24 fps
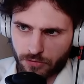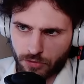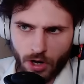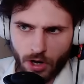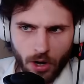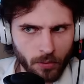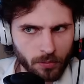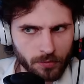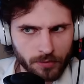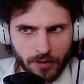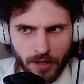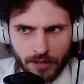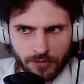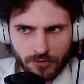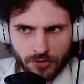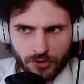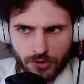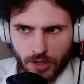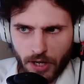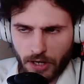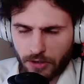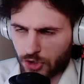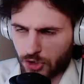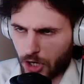No, that's
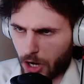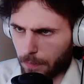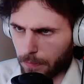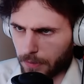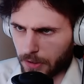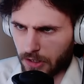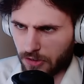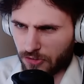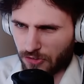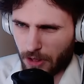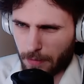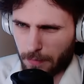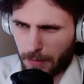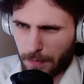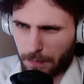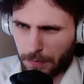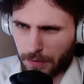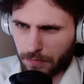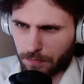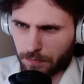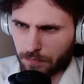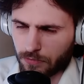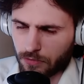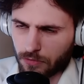not Japanese. That might
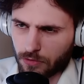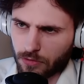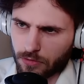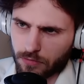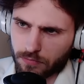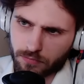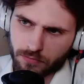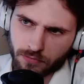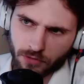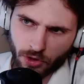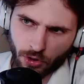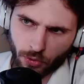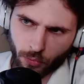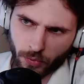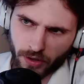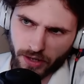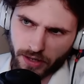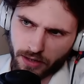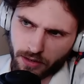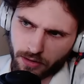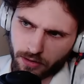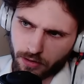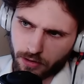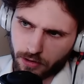be
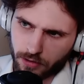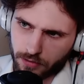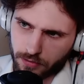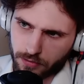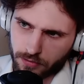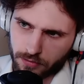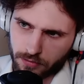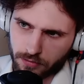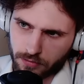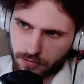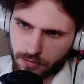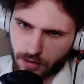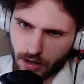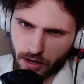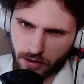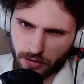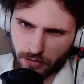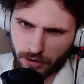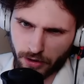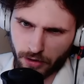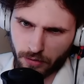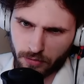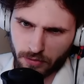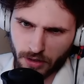Korean. I don't
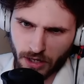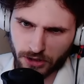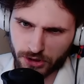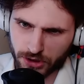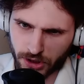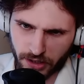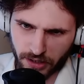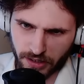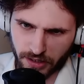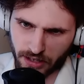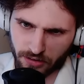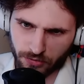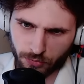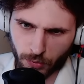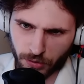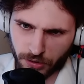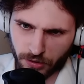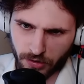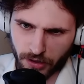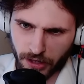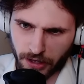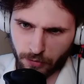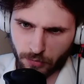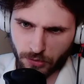know. I shouldn't guess what the
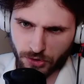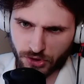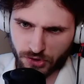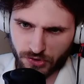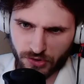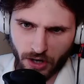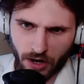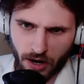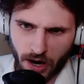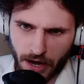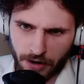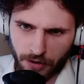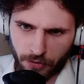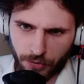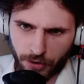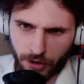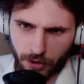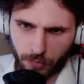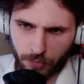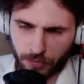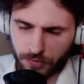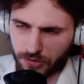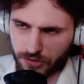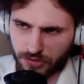languages are. I don't
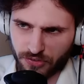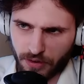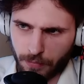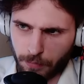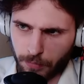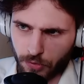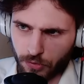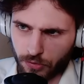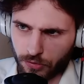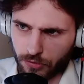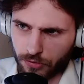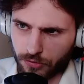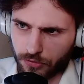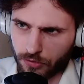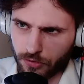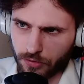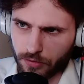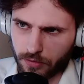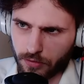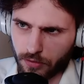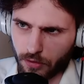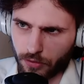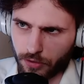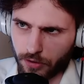know the symbols
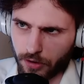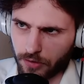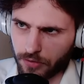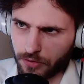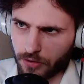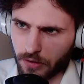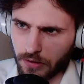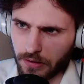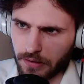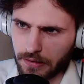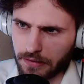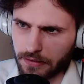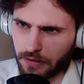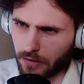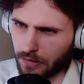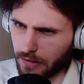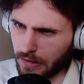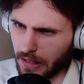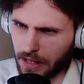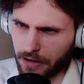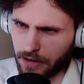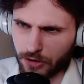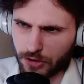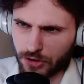or the
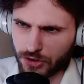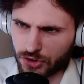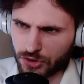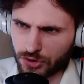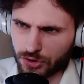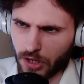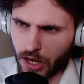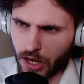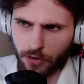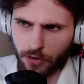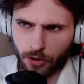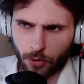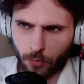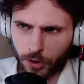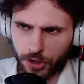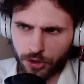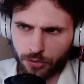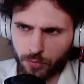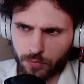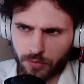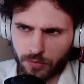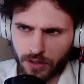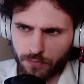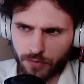letters. know what
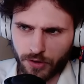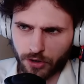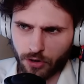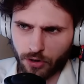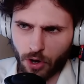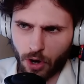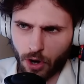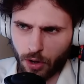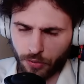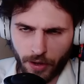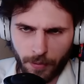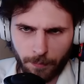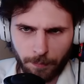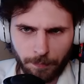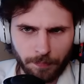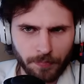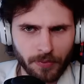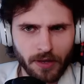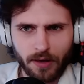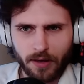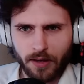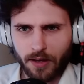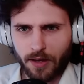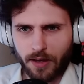you even call them.
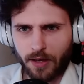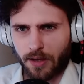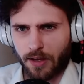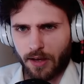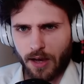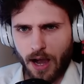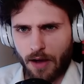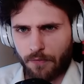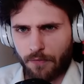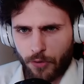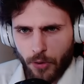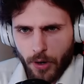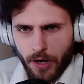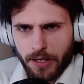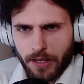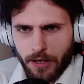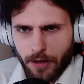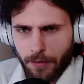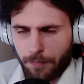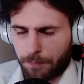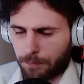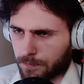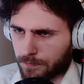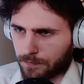I have no
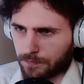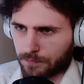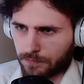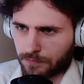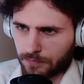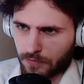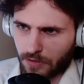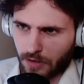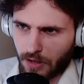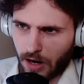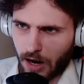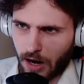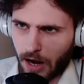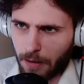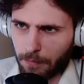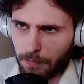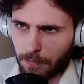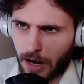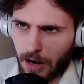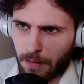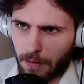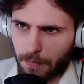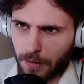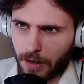idea. I'm
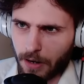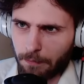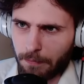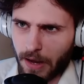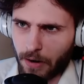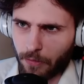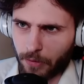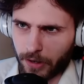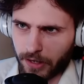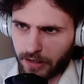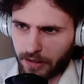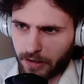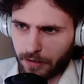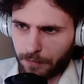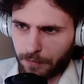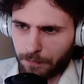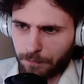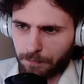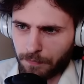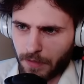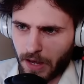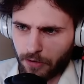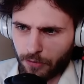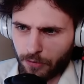American.
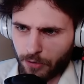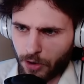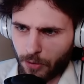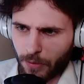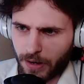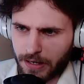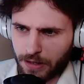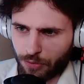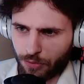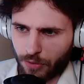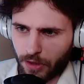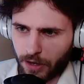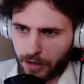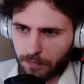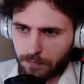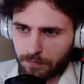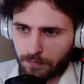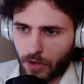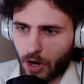I don't know anything.